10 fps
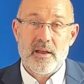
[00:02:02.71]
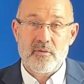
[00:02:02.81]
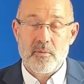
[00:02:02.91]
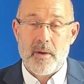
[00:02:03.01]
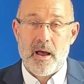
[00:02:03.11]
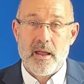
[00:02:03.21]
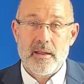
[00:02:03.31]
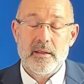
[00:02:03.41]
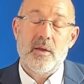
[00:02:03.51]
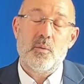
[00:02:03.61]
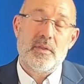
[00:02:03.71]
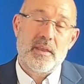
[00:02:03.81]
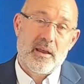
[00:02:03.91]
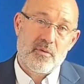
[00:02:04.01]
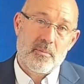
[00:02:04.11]
they ever buy and would
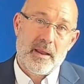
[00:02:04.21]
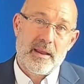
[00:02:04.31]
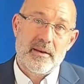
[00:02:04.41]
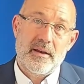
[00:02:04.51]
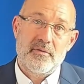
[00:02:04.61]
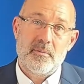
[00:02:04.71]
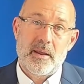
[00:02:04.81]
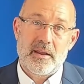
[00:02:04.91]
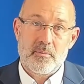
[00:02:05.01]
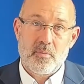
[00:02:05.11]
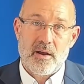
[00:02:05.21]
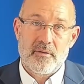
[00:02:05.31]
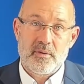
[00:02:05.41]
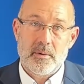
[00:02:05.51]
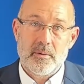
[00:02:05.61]
they ever pay enough to make it
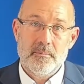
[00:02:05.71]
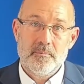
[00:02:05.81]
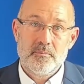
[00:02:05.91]
profitable?